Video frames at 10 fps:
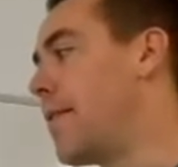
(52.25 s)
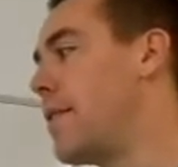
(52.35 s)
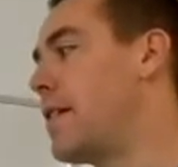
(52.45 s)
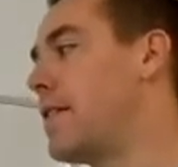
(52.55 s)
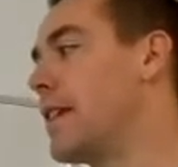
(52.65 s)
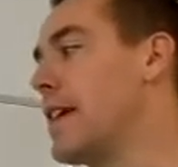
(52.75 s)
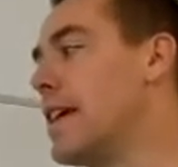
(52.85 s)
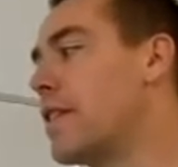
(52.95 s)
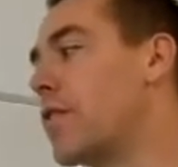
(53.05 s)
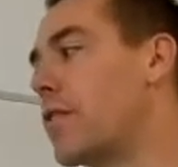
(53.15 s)
this
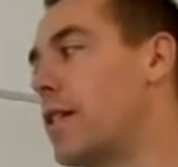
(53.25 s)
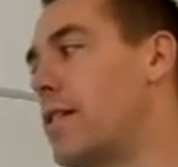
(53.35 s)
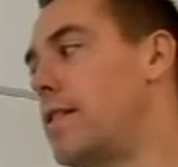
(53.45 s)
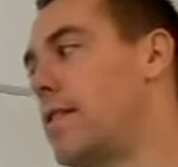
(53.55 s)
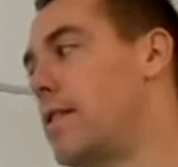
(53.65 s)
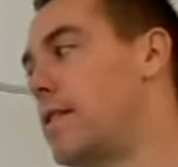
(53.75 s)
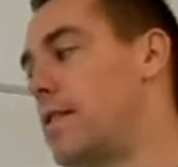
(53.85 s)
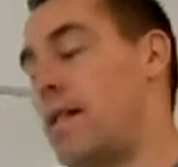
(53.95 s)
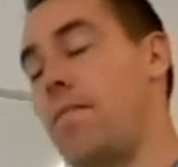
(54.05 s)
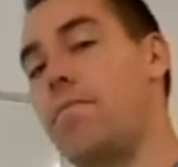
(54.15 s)

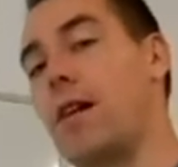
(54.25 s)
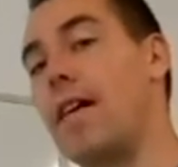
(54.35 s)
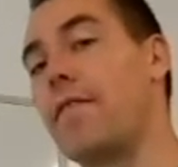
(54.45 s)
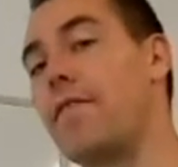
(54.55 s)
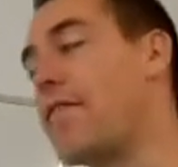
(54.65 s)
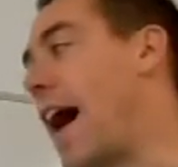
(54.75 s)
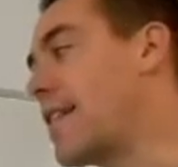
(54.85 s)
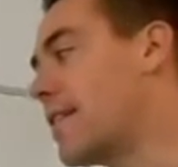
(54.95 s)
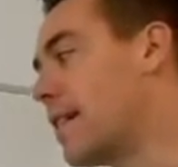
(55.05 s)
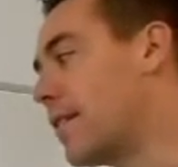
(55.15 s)
increases brown fat
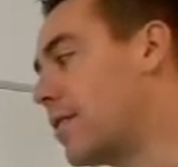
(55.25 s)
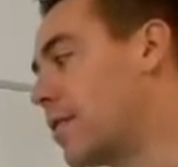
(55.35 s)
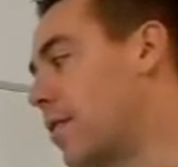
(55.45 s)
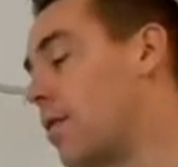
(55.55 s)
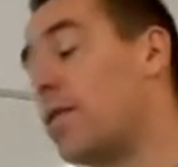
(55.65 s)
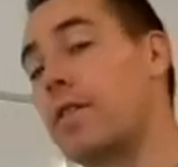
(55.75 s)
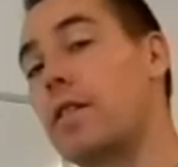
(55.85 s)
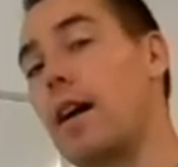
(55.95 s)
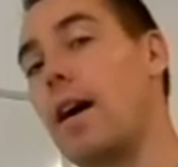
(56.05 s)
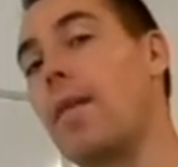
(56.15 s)
cells over
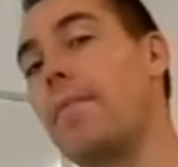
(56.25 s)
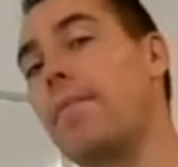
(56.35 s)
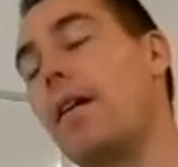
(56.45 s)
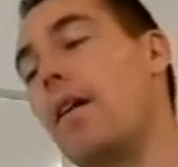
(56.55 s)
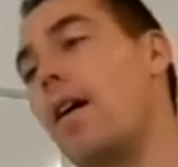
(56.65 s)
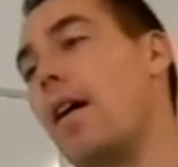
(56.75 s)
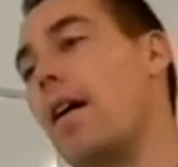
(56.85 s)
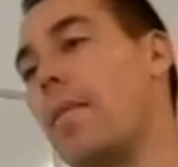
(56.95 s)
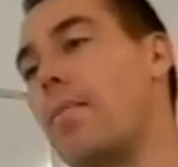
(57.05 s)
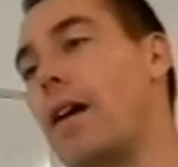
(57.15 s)
time.
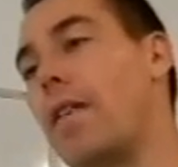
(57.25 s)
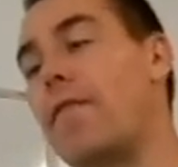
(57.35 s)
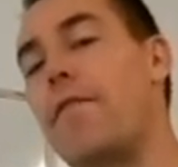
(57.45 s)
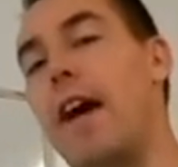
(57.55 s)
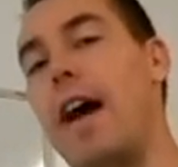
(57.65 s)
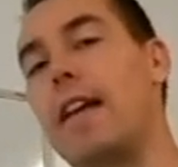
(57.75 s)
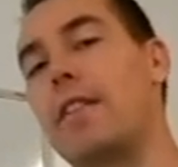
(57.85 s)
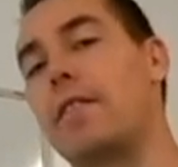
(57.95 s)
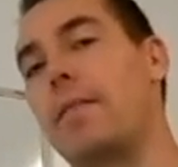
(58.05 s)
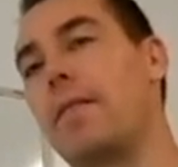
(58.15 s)
Brown fat is
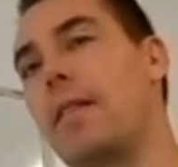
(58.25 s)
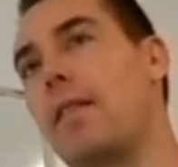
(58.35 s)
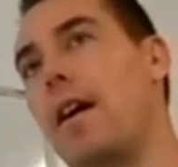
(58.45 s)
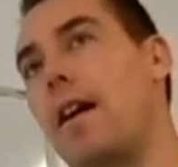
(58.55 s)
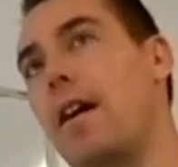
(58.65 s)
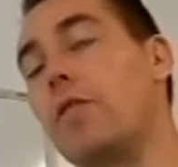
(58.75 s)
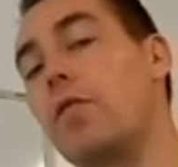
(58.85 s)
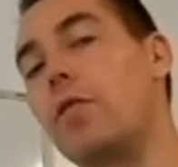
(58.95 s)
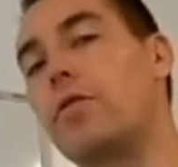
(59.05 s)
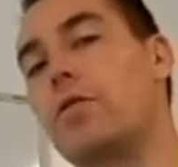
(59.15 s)
something that
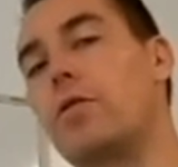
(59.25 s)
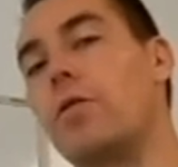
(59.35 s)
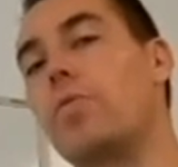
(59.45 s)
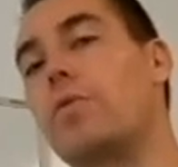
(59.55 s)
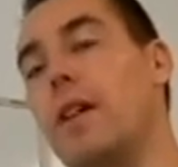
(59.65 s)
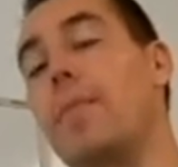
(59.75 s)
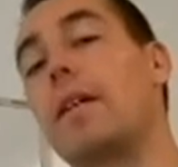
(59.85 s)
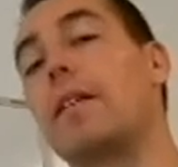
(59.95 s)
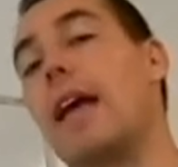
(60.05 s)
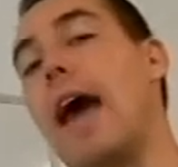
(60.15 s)
adults don't
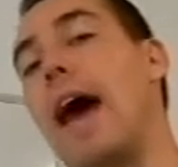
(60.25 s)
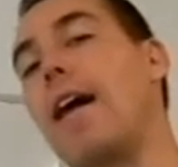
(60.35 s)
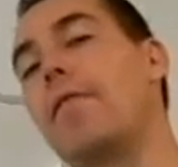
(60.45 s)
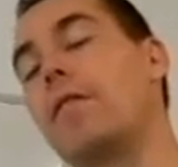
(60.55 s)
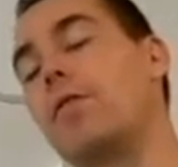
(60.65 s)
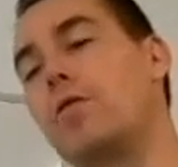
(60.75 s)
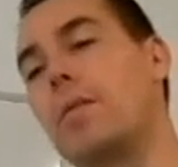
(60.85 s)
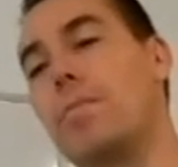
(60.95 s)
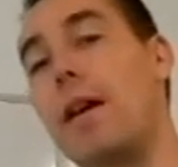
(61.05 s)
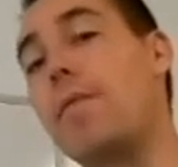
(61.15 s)
typically have. Usually
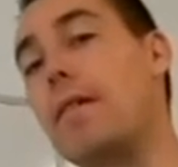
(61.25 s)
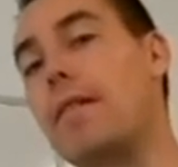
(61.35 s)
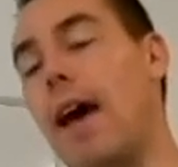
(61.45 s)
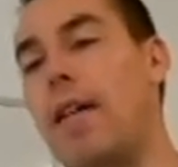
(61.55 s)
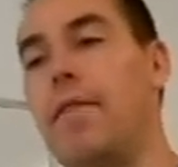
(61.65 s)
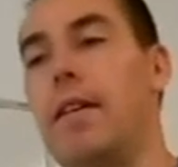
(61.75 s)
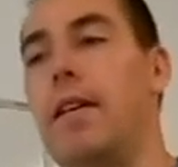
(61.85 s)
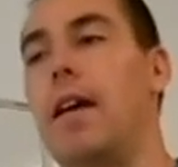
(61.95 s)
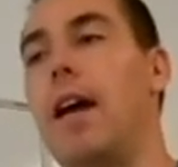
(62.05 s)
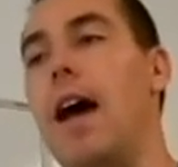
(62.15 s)
babies have
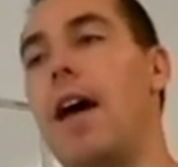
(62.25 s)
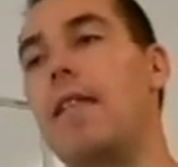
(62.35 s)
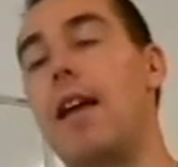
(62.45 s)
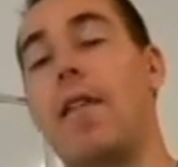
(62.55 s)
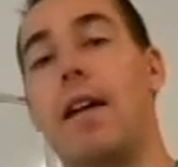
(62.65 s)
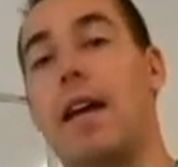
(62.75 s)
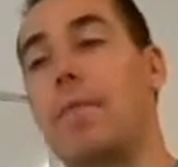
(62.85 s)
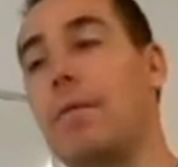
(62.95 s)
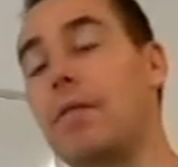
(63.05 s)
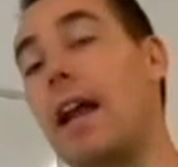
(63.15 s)
it, and then you have
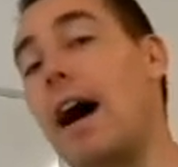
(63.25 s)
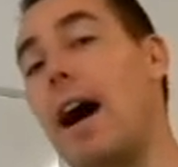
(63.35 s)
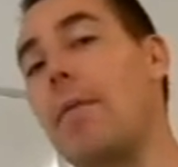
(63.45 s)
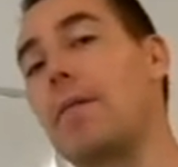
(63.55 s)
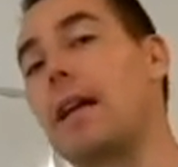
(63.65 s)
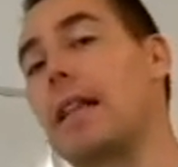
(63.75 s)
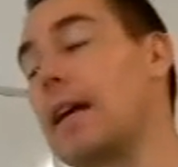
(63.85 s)
animals that hibernate